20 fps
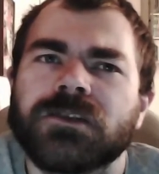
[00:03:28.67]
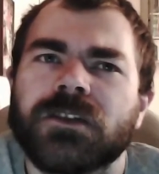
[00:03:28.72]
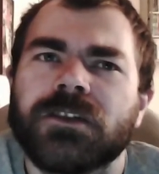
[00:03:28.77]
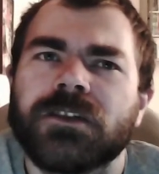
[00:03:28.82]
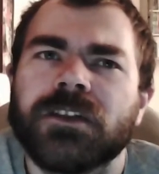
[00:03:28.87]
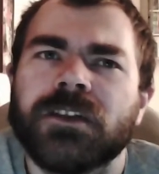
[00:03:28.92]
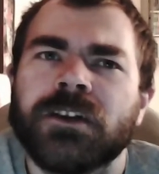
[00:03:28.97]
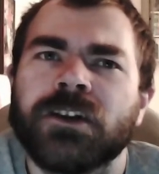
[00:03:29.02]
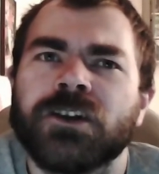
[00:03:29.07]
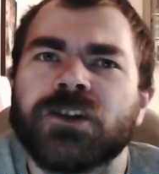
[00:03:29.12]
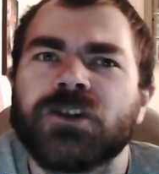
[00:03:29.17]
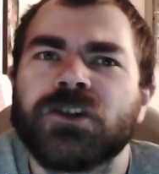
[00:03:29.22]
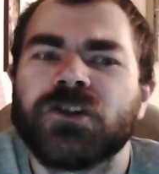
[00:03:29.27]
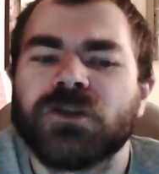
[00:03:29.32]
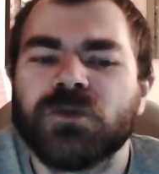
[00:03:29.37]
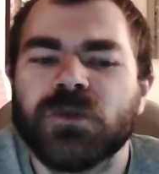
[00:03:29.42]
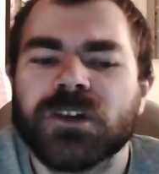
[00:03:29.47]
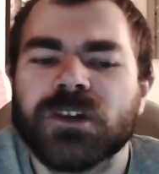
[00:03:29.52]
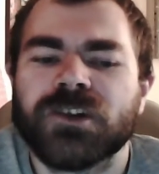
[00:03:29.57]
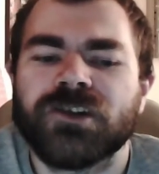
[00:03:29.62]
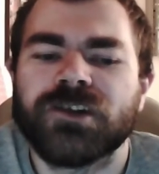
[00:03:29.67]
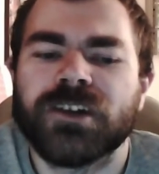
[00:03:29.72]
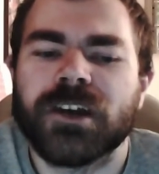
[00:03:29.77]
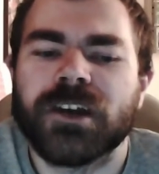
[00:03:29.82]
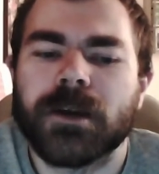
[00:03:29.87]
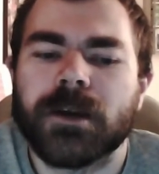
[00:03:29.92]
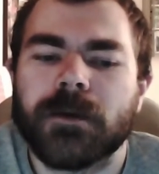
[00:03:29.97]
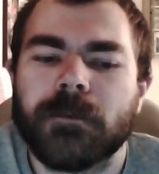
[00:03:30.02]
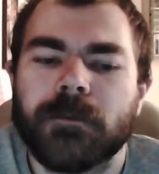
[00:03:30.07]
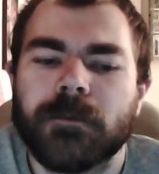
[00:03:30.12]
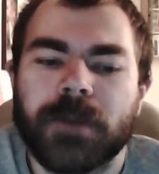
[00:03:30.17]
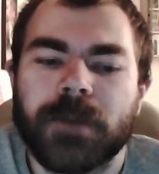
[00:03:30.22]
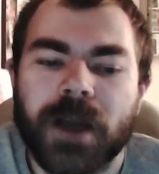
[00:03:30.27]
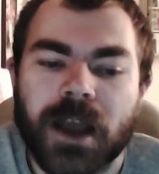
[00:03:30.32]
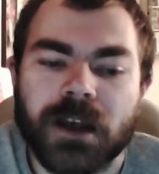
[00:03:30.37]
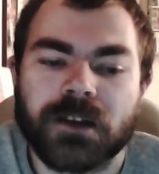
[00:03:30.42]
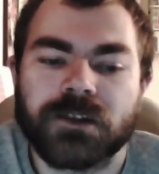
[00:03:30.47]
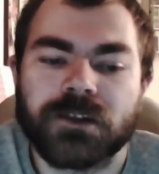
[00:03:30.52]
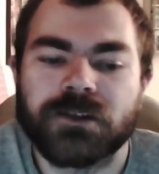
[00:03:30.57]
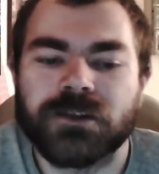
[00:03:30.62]
So I think they're gonna switch it
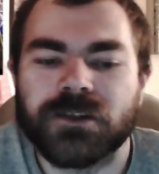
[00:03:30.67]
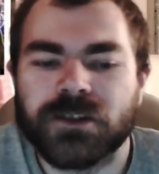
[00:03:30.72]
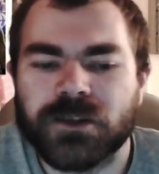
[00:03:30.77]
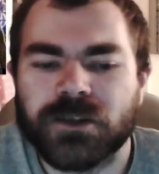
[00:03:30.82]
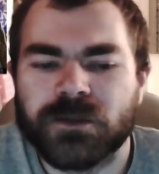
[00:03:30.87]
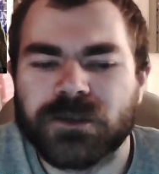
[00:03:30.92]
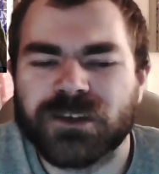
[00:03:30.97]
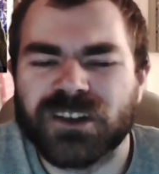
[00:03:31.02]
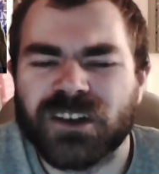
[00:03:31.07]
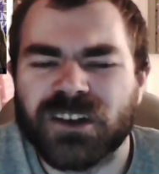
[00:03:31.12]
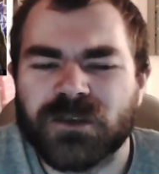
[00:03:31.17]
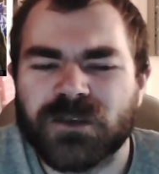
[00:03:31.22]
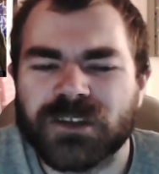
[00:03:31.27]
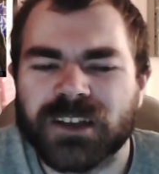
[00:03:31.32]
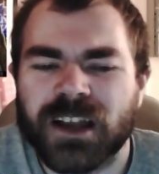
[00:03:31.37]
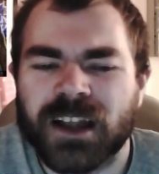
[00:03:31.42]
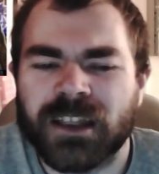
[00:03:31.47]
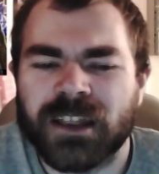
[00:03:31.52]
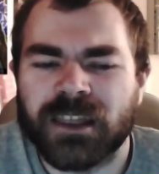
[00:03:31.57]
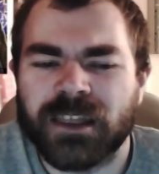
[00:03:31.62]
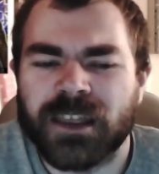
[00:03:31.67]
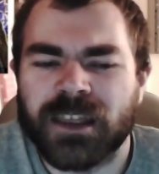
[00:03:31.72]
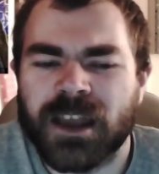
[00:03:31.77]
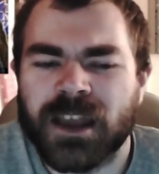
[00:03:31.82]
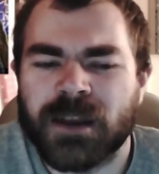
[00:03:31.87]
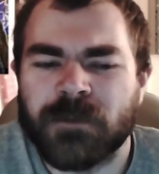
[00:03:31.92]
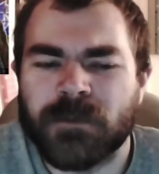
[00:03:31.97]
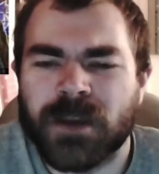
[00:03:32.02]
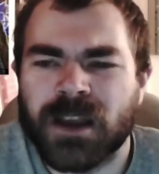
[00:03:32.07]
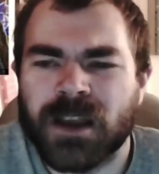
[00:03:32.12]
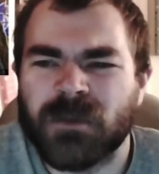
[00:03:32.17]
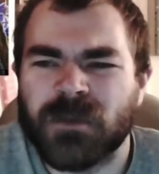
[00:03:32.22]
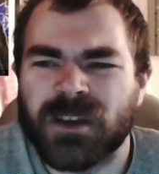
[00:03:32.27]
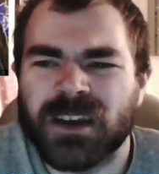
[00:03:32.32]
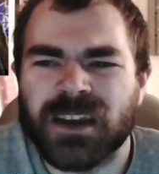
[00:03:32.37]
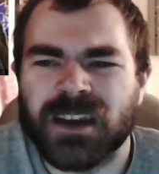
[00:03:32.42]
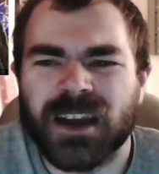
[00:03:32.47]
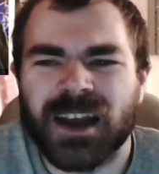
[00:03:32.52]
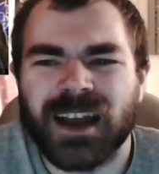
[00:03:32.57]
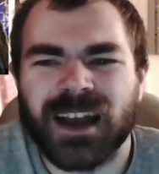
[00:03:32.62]
back to the Usos, and then
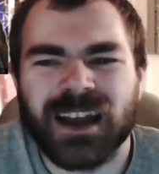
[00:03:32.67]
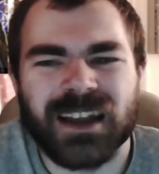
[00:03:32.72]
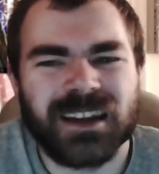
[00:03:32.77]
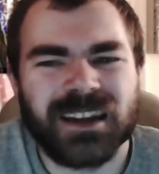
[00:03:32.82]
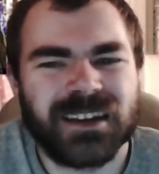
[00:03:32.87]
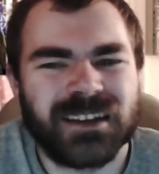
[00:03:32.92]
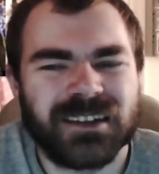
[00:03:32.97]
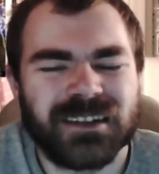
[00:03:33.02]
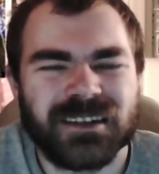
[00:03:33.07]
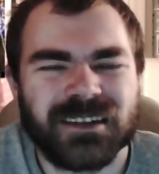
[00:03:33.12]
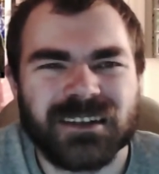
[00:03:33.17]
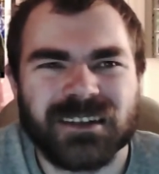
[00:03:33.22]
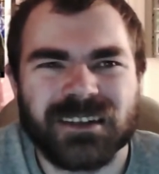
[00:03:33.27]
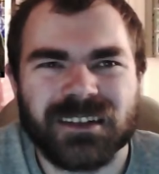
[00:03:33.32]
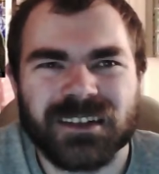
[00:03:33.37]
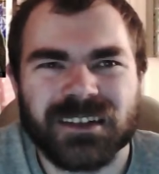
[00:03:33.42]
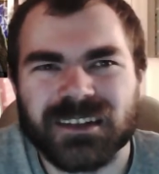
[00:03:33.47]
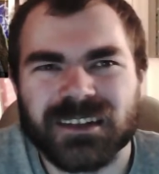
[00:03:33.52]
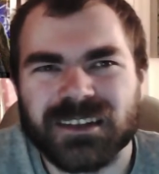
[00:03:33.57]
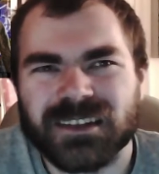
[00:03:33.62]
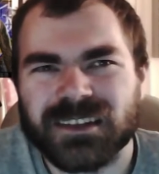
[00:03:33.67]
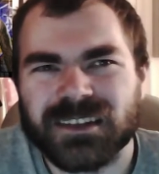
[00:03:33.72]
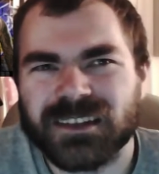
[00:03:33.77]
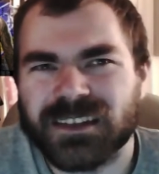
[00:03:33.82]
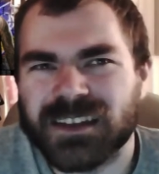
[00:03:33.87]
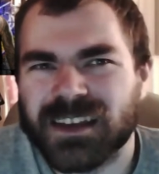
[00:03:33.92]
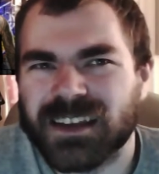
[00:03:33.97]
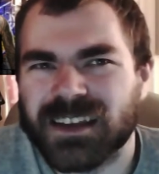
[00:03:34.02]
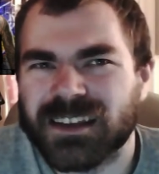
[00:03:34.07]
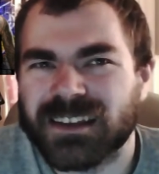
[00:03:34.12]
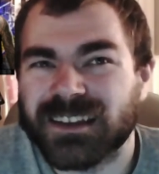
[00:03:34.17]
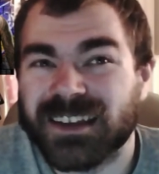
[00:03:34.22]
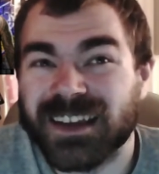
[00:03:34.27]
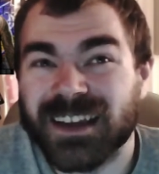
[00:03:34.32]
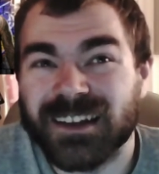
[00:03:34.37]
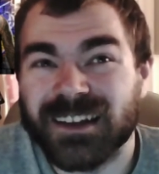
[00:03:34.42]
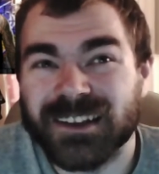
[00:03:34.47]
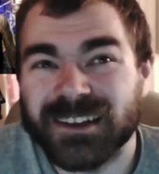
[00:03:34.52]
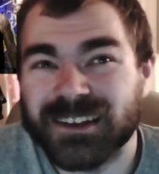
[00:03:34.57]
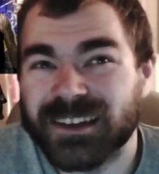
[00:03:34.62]
maybe at
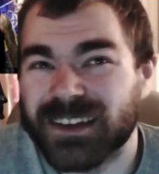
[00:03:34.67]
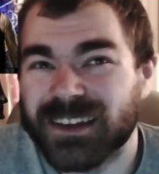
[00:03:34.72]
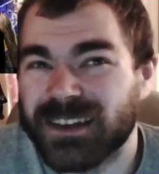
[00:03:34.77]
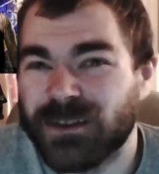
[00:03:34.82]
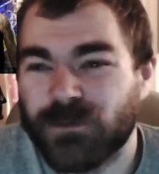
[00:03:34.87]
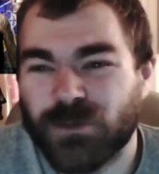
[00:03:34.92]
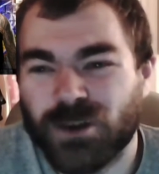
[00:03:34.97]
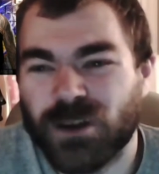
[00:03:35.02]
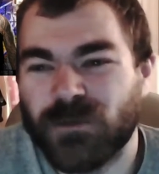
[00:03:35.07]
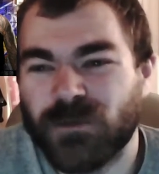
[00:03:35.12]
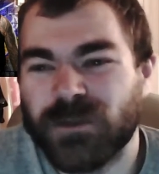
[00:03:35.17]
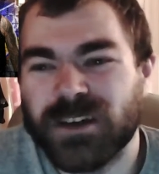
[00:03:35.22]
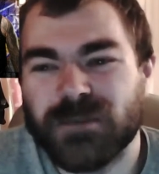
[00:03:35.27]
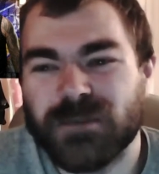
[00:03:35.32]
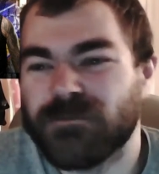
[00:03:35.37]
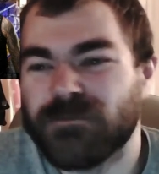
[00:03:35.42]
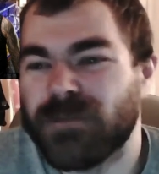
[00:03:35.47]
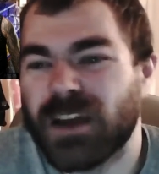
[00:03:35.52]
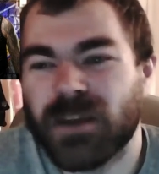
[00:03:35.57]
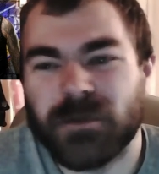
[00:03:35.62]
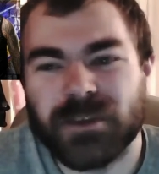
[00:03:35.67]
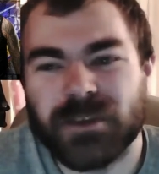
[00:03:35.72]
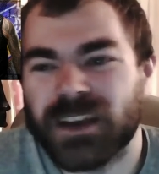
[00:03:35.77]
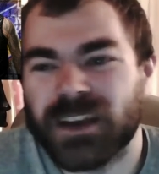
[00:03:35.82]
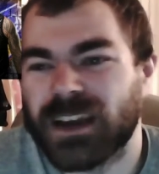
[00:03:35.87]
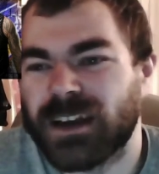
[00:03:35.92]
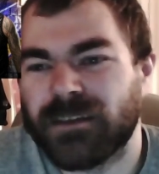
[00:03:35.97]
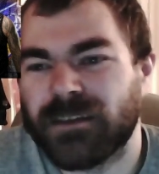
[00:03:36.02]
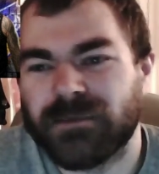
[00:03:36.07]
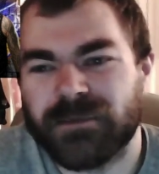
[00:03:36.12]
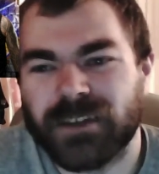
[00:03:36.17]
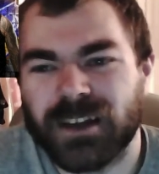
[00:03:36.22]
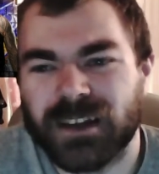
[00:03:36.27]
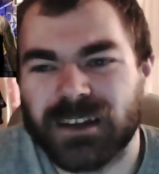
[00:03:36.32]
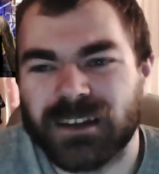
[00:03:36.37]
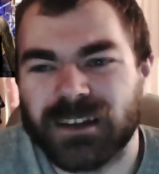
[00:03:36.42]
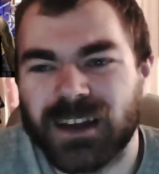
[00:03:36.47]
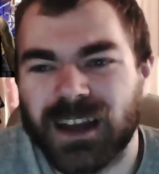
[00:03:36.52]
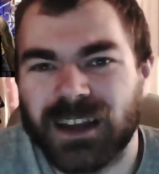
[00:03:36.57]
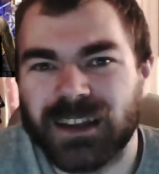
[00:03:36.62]
TLC upcoming, maybe they have
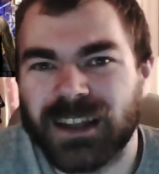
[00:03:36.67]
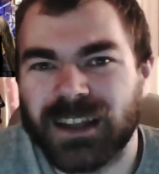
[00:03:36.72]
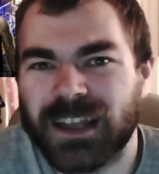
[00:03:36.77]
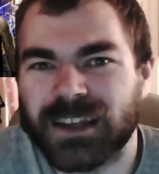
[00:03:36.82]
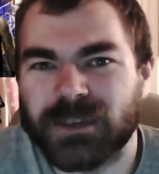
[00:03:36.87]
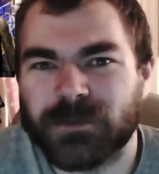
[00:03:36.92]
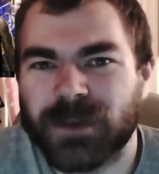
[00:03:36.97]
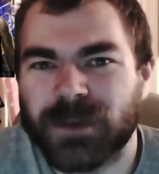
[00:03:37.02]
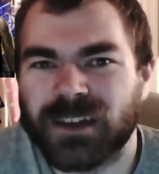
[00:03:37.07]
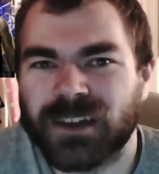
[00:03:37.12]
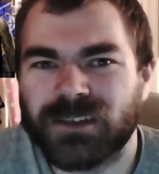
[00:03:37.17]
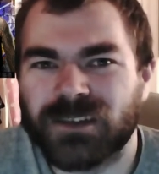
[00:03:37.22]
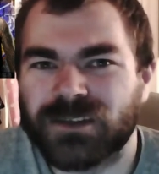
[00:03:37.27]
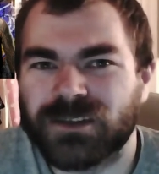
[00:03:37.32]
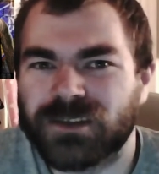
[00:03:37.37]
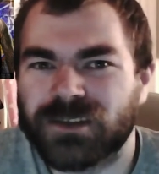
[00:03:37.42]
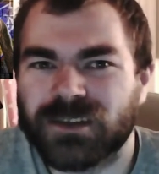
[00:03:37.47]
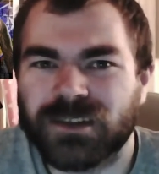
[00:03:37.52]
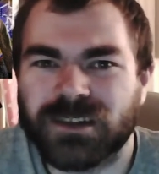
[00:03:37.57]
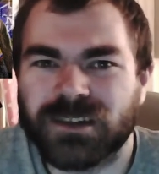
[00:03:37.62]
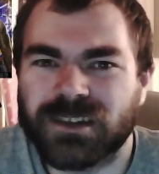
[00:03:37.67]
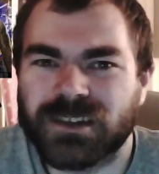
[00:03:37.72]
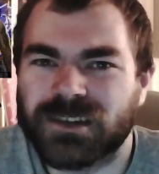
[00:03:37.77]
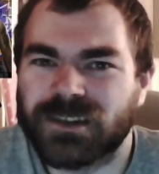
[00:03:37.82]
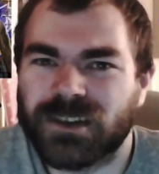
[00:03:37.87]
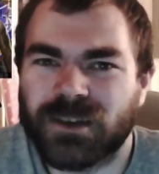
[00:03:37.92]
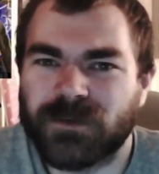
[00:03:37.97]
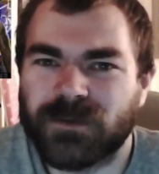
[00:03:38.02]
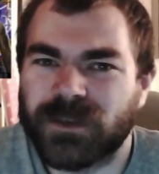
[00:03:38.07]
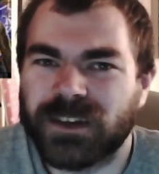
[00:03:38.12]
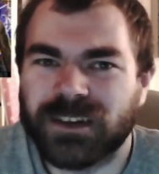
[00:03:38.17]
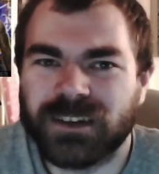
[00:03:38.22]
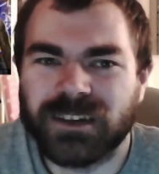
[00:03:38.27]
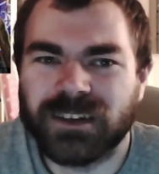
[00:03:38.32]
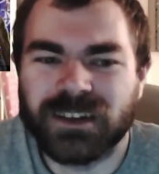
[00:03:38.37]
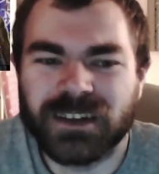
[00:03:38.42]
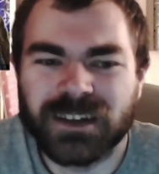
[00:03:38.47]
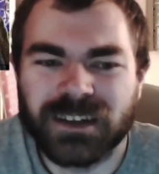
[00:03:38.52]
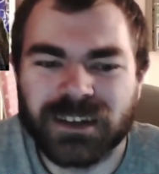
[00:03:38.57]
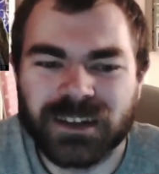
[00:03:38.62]
a ladder match to determine
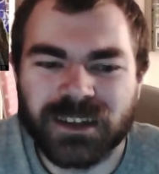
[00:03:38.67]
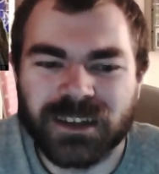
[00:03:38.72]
